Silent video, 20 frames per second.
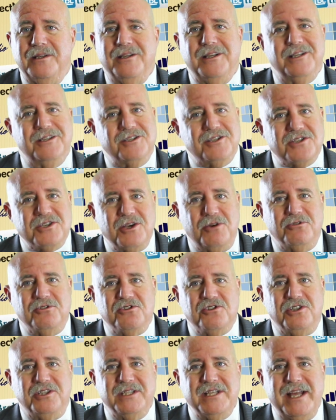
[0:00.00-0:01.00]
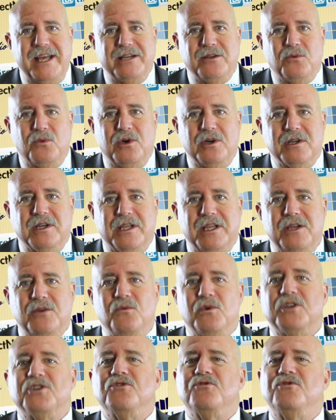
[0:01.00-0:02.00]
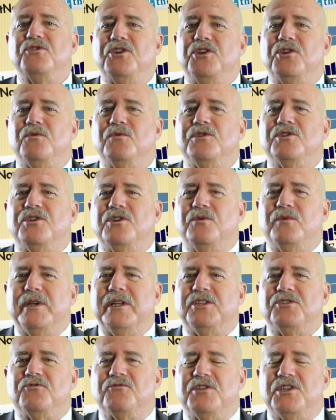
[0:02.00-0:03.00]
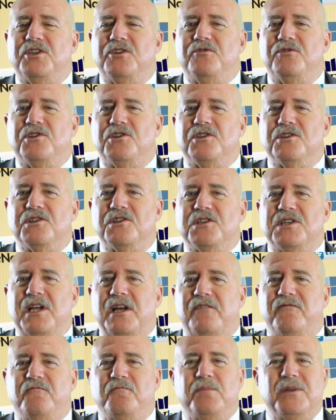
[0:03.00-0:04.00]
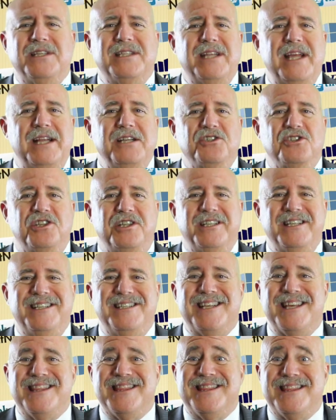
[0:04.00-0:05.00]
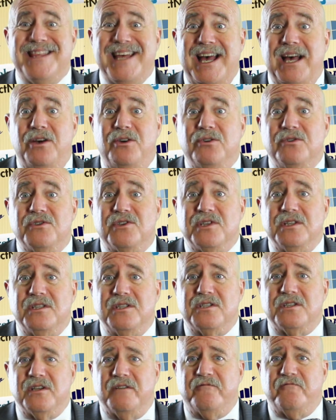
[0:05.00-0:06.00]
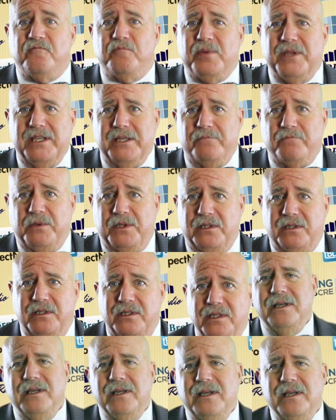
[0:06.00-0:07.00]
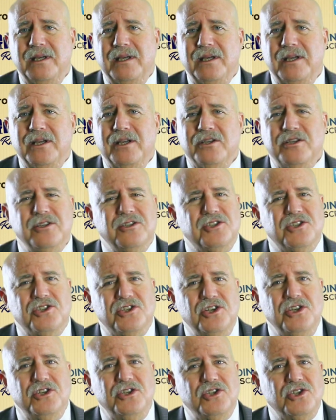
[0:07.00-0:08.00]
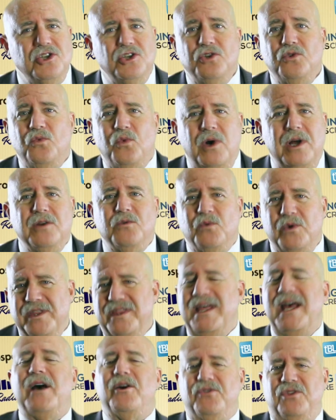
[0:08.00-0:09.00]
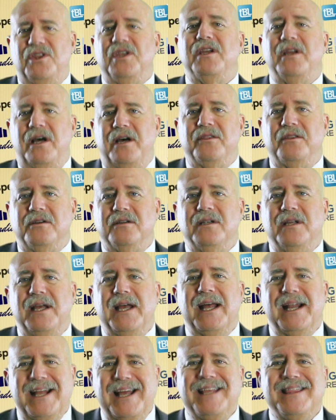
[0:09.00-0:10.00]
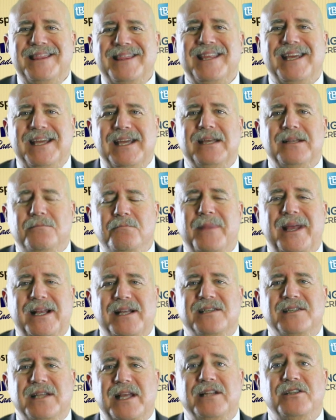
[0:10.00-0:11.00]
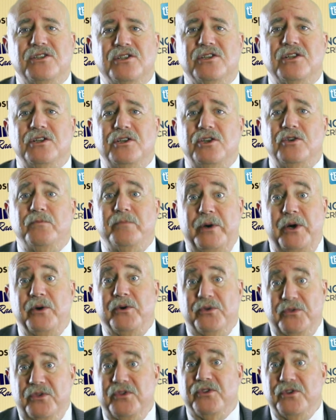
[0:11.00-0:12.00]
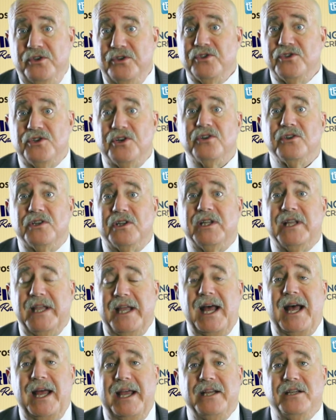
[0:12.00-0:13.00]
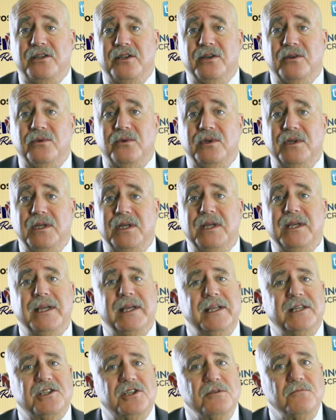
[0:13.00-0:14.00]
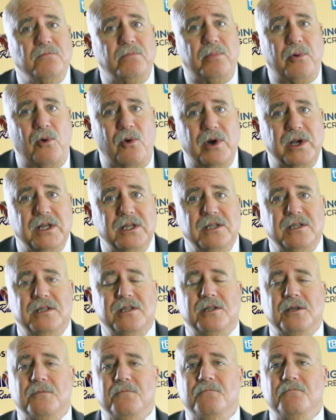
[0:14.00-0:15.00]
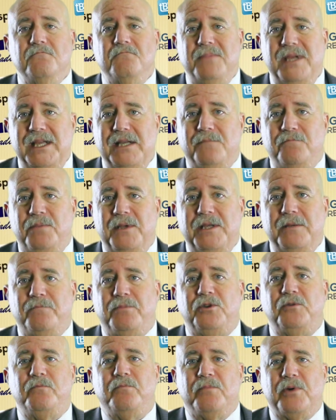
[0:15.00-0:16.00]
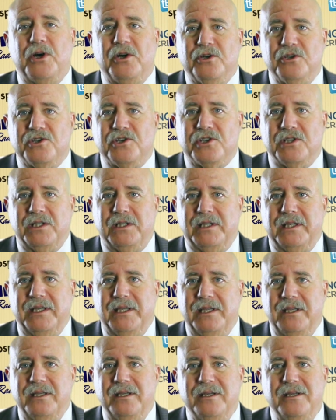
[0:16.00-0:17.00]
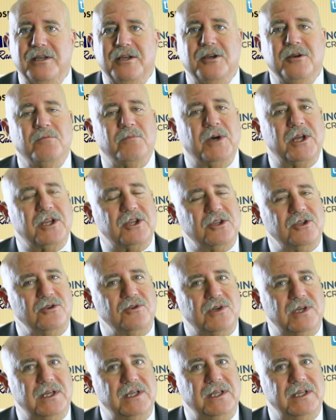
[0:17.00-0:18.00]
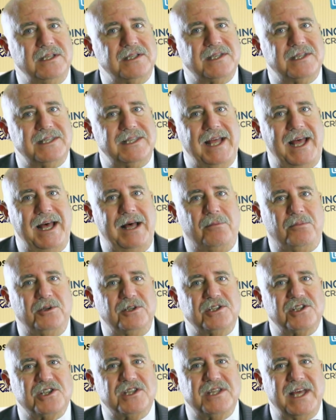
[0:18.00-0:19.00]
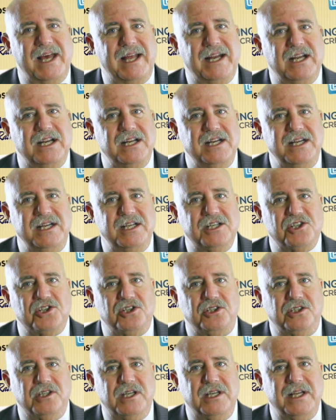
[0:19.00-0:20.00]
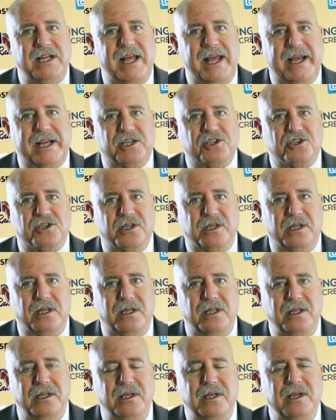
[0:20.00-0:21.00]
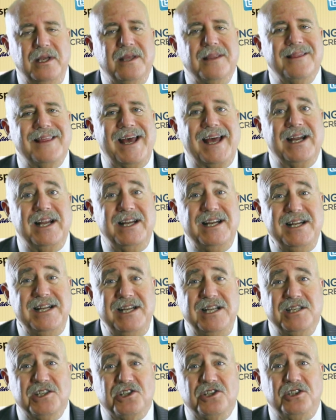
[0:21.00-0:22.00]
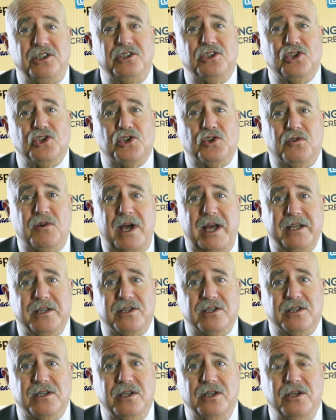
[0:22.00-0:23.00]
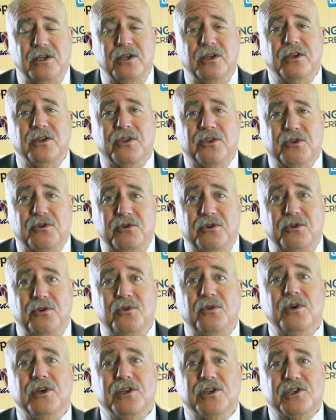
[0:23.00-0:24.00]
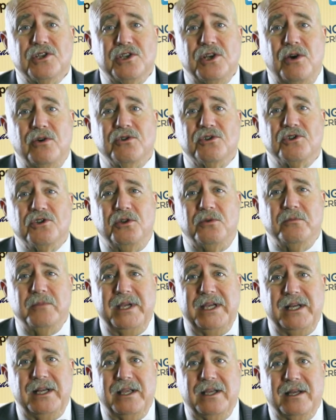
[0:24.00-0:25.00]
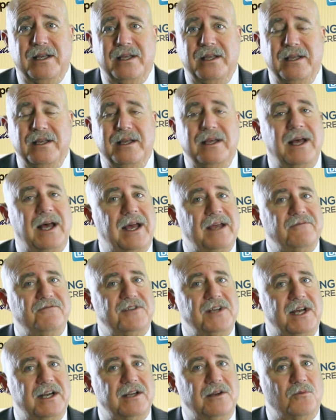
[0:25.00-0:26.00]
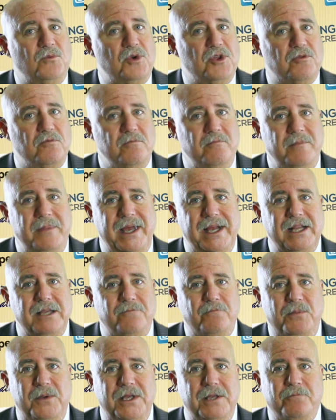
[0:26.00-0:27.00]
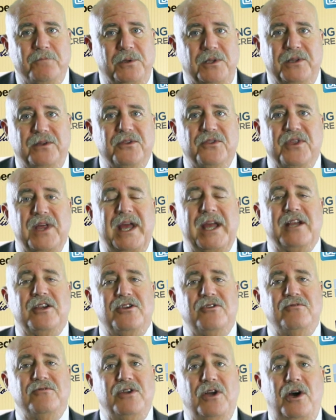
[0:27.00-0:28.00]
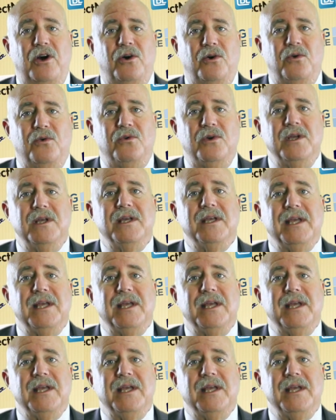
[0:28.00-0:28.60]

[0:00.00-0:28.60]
In social networking, what you do is you introduce yourself potentially to thousands of people. You shouldn't do one without the other. And I think it makes sense to do both. Certainly I do. It's important to meet people personally, but you can establish that initial connection, that initial trust through social media. I've done it with many people that you know